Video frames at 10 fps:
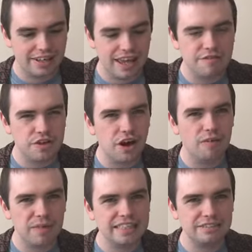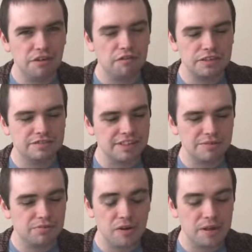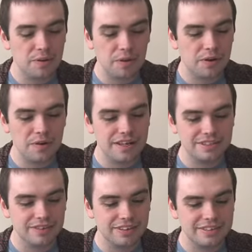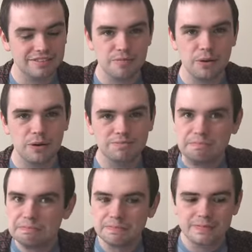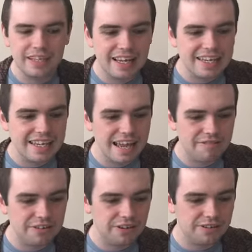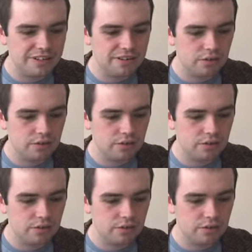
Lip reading: if you're not a massive Office fan, you probably won't know it, to be honest with you, but you never know, dear.